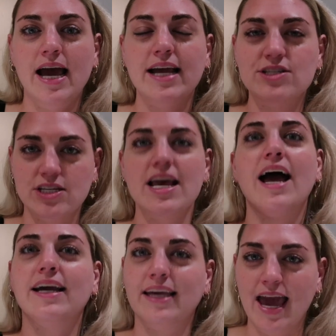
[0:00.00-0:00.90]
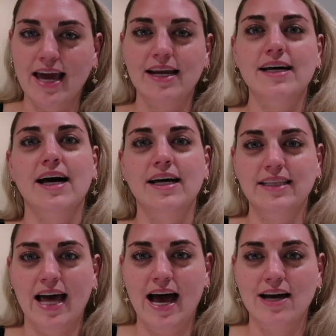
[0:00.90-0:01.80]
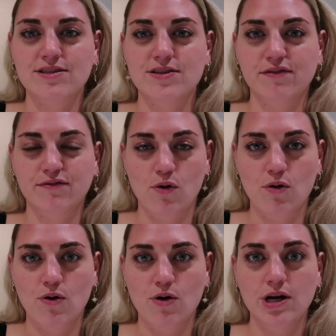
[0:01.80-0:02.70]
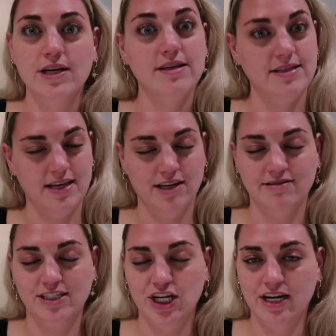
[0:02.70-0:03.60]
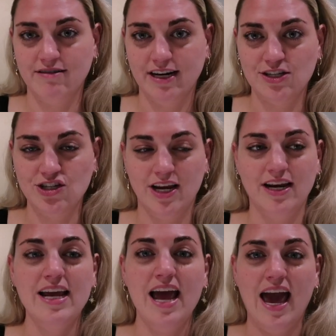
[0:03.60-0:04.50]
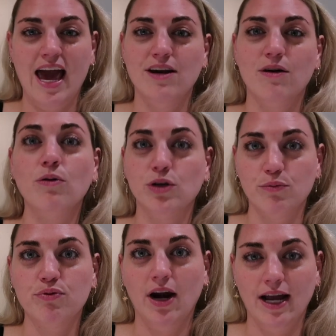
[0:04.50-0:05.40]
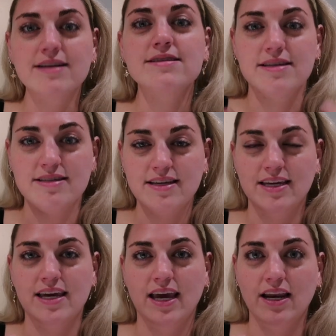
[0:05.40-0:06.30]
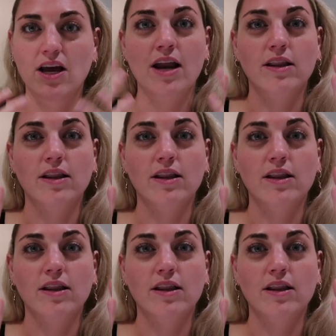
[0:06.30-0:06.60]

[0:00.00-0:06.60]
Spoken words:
It just, again, allows for cell regeneration and all your products to sink in.